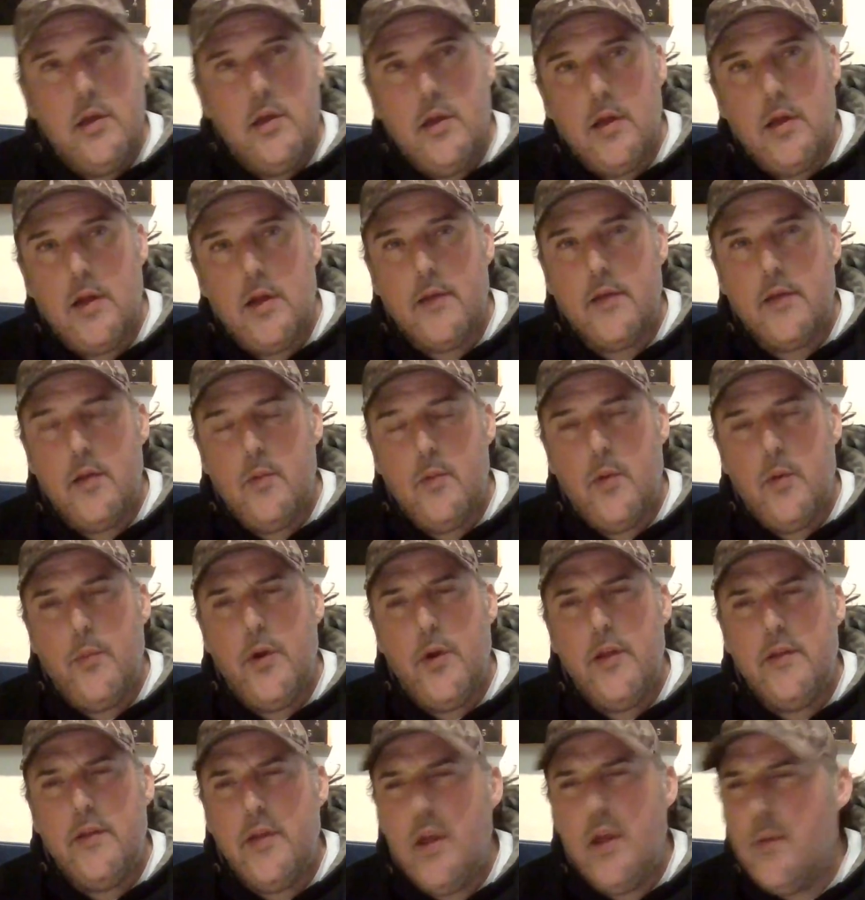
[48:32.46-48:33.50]
And I said to my
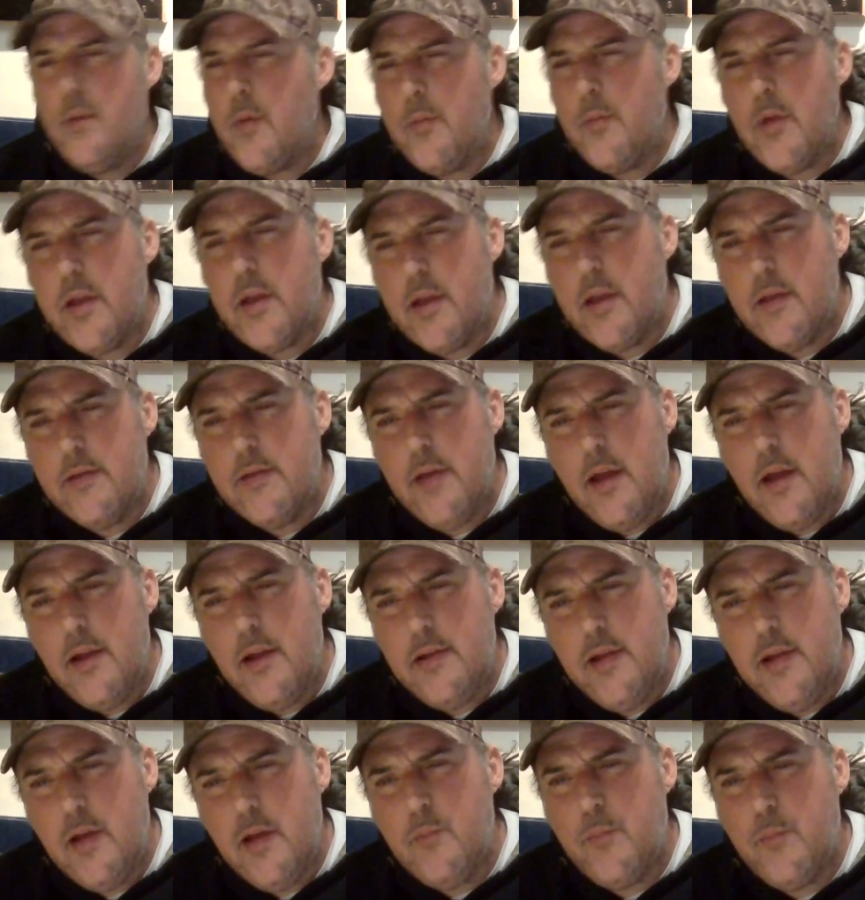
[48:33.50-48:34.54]
buddy Sam, I'm like, is that a
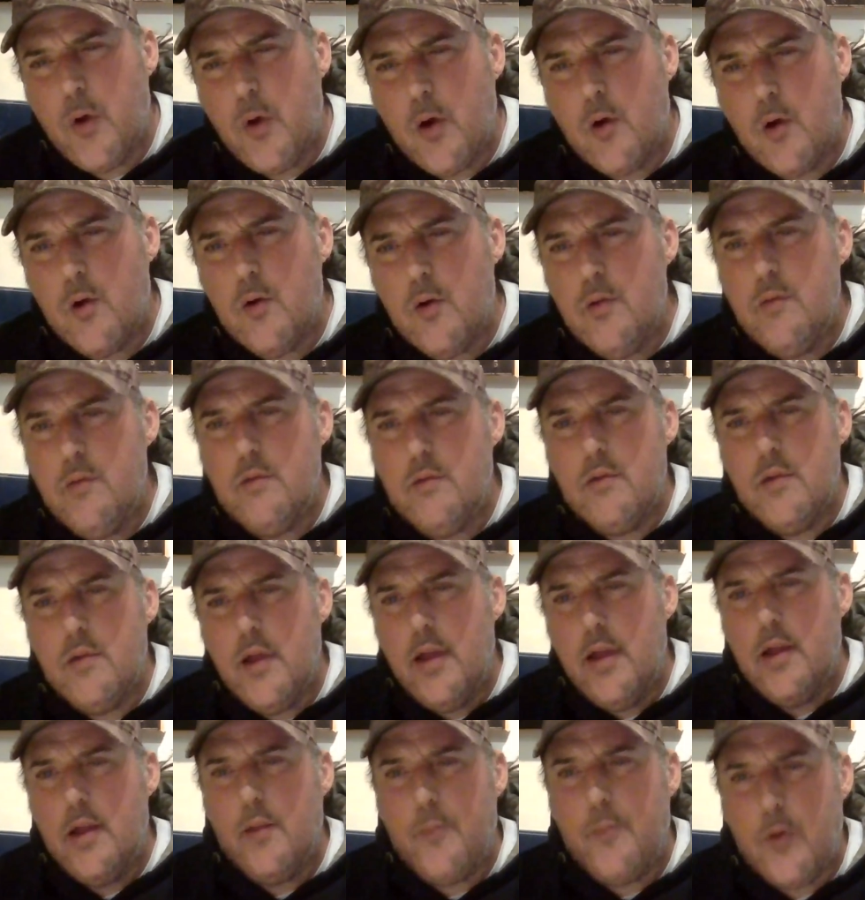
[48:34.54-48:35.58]
dead bird
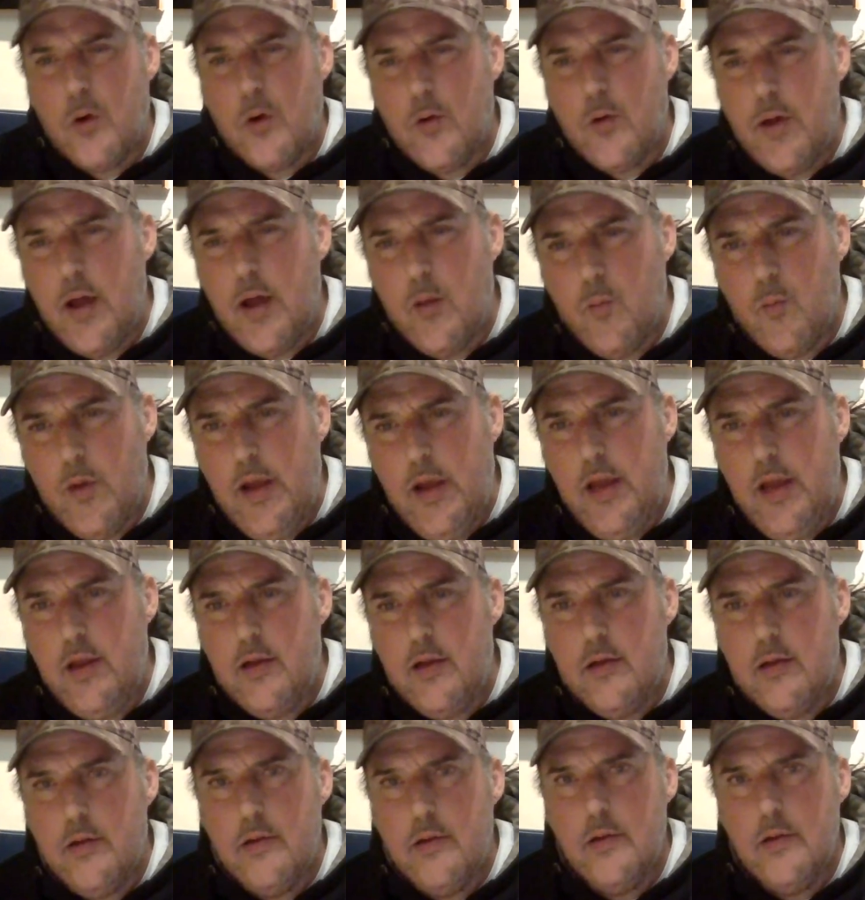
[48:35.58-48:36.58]
laying up there on that wheat?